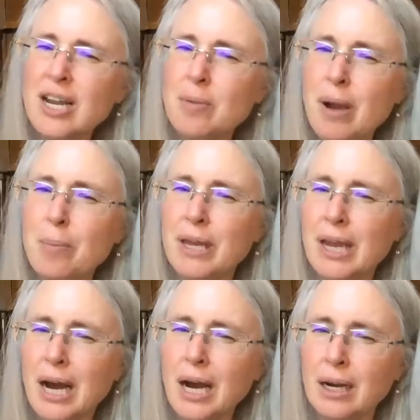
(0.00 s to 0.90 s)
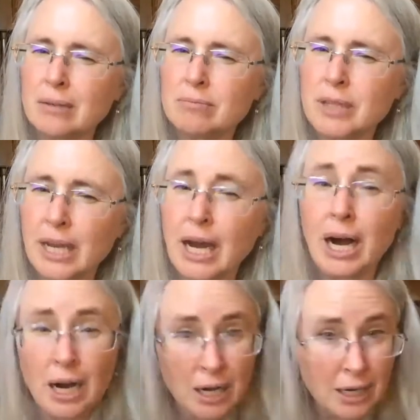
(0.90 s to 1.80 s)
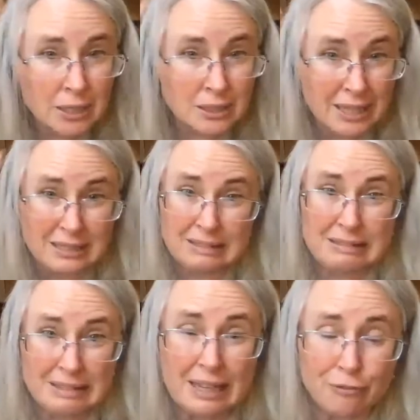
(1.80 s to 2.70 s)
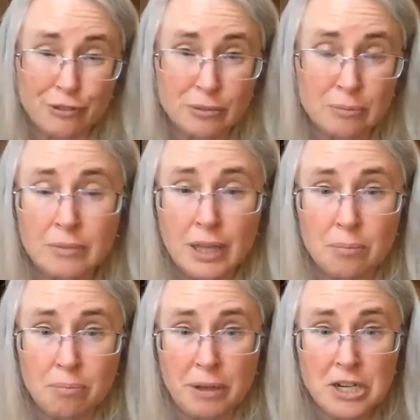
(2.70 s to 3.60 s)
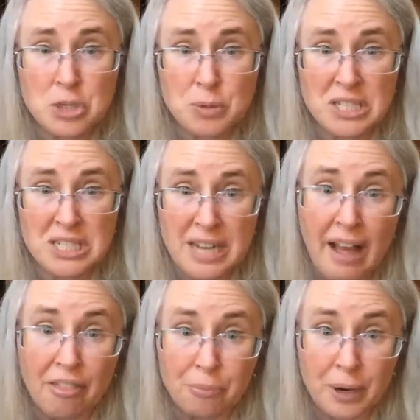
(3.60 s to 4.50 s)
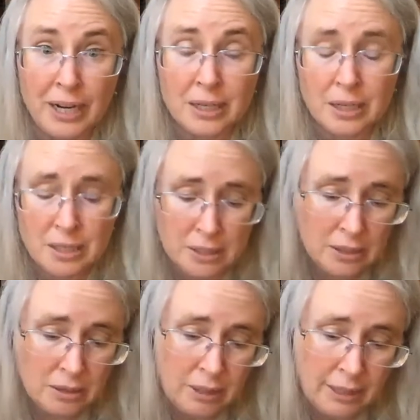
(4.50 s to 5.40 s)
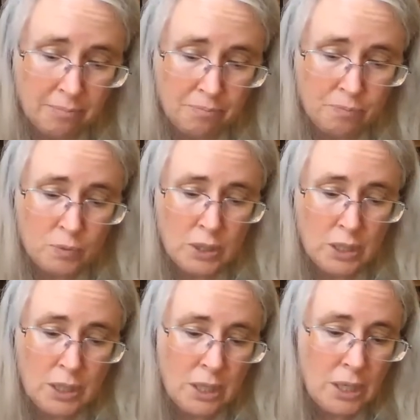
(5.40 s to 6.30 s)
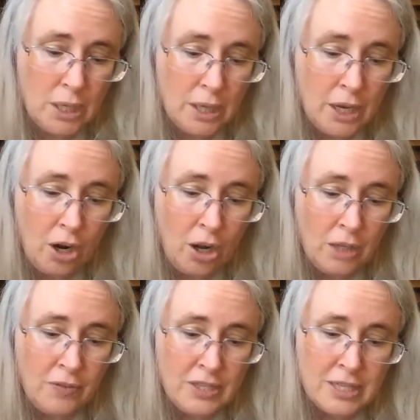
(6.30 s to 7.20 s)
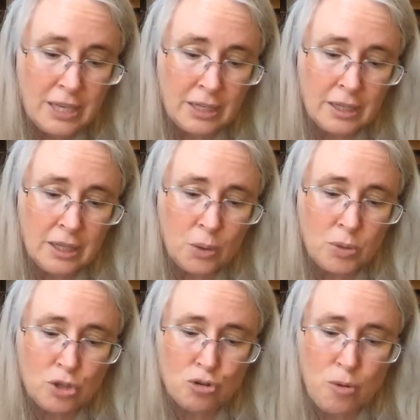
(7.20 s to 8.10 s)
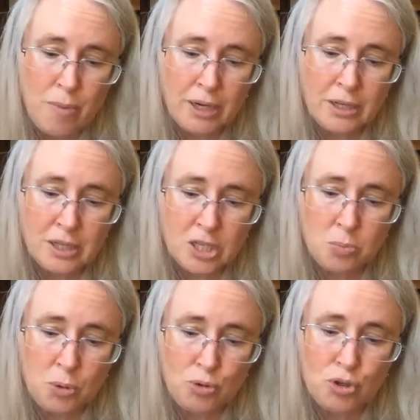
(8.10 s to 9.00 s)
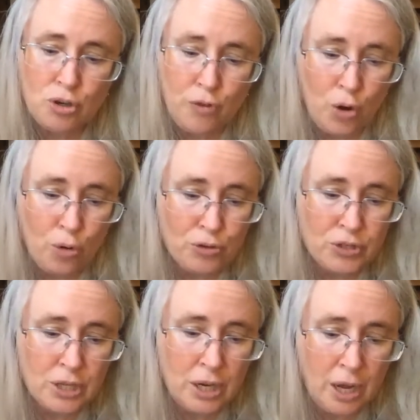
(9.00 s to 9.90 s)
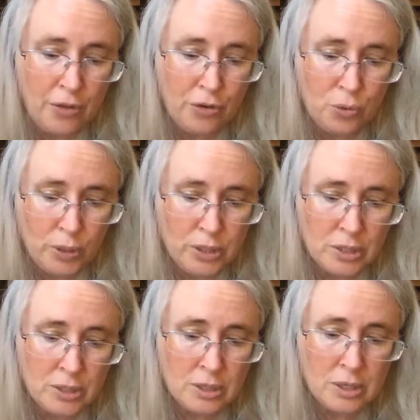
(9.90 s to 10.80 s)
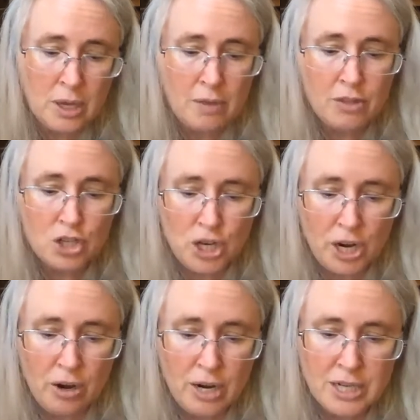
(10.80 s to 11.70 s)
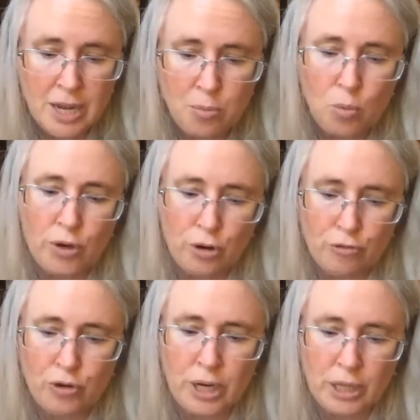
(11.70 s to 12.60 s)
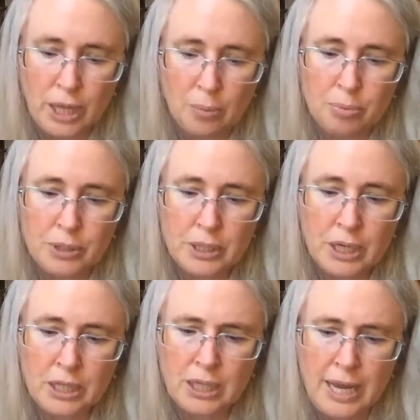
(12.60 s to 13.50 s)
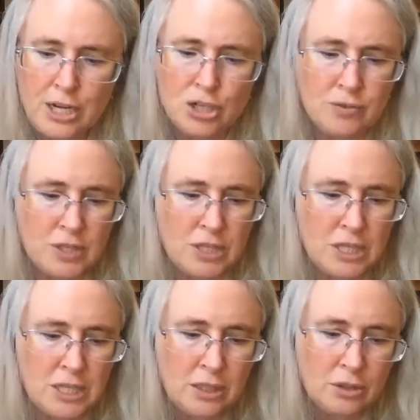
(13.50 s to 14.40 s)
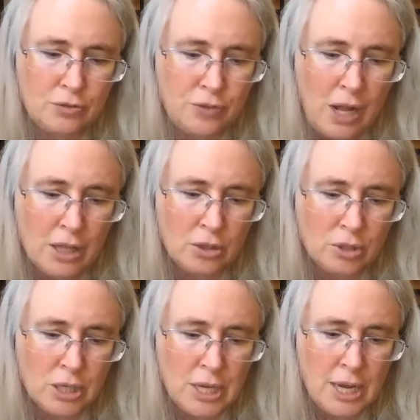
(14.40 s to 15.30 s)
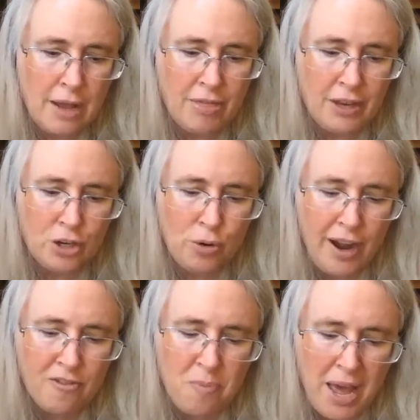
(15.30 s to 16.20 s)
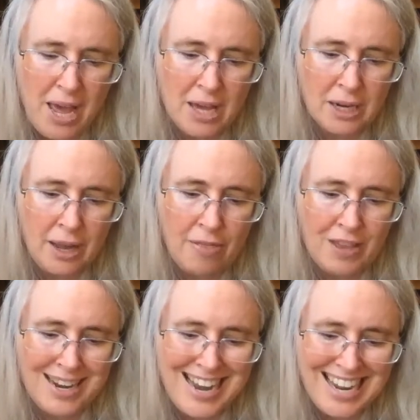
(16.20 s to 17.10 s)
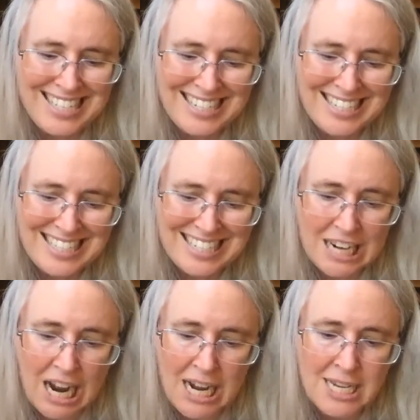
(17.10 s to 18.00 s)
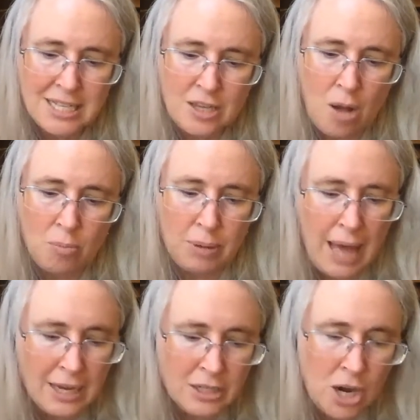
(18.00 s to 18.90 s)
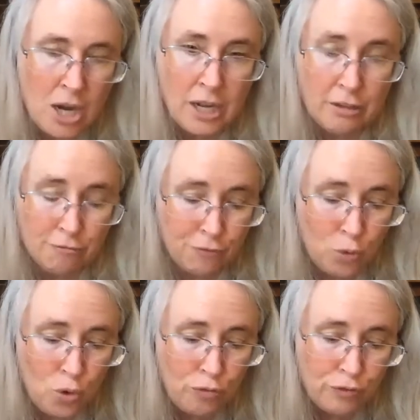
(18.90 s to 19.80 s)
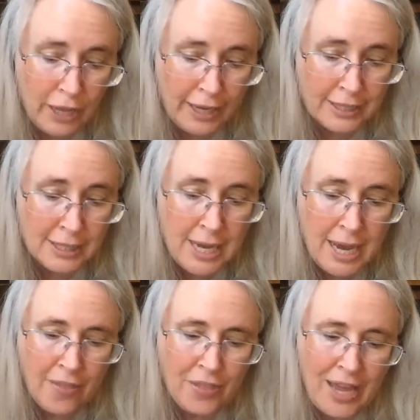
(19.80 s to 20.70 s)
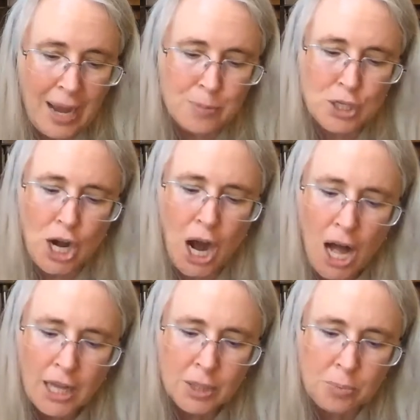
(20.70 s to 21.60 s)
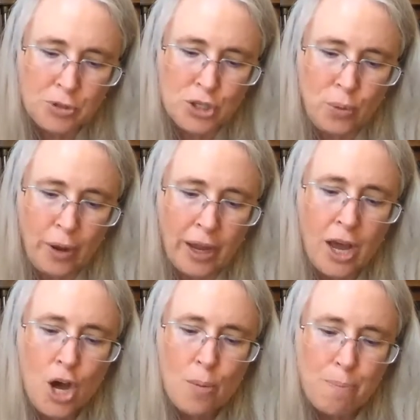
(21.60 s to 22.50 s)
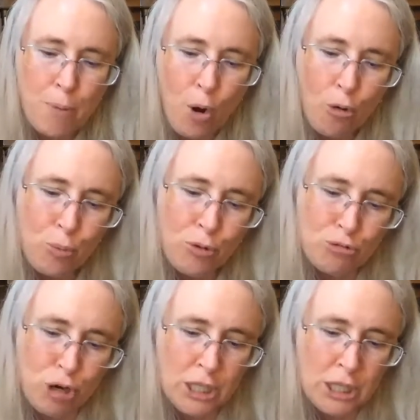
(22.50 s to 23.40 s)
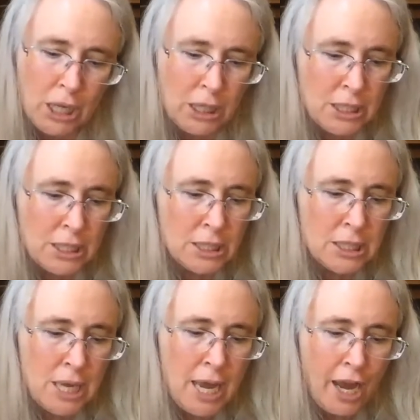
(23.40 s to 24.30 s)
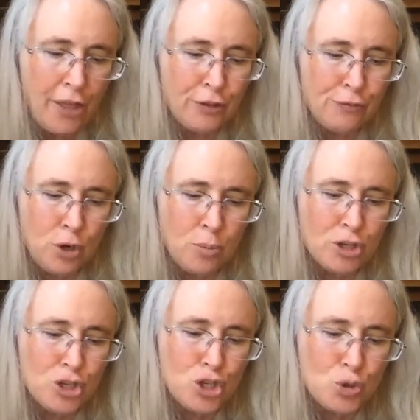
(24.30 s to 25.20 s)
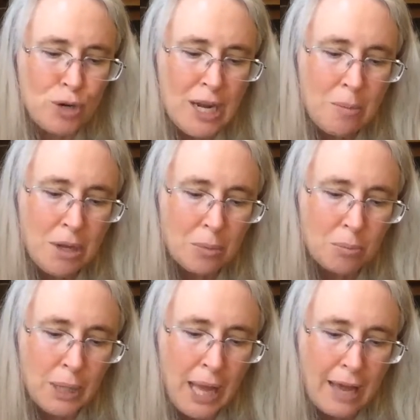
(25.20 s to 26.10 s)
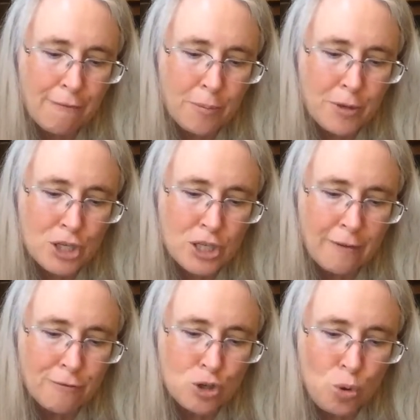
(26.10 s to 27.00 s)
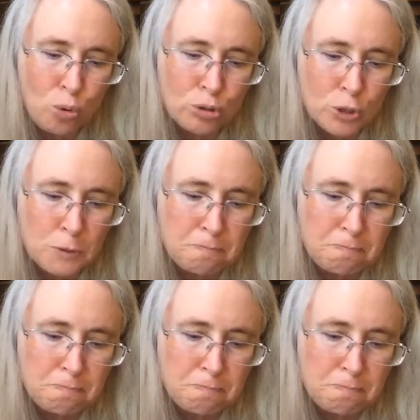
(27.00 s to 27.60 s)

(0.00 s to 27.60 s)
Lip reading: about being hung, like for punishment to death, right? Okay. Then all of a sudden, there was a tremendous explosion of oaths and other noises. The chair and table went over in a lump. A clash of steel followed, and then a cry of pain, and the next instant I saw Black Dog in full flight, and the captain hotly pursuing, both with drawn cutlasses, and the former streaming blood from his left shoulder.